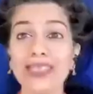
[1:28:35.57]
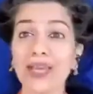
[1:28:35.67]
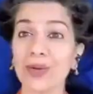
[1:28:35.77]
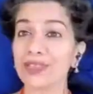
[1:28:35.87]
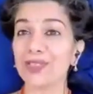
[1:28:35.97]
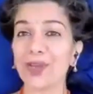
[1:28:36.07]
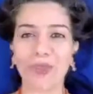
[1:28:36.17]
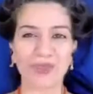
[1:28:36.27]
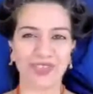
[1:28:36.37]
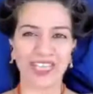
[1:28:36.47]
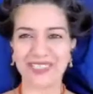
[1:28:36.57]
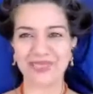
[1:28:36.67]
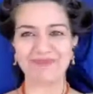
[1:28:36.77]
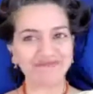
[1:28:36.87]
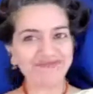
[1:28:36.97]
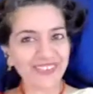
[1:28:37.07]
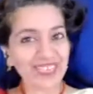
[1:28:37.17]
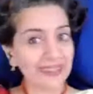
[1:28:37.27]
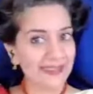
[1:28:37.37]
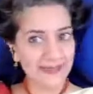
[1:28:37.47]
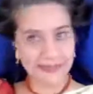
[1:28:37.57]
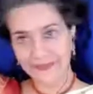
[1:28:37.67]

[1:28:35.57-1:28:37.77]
right out the top of her head, like this.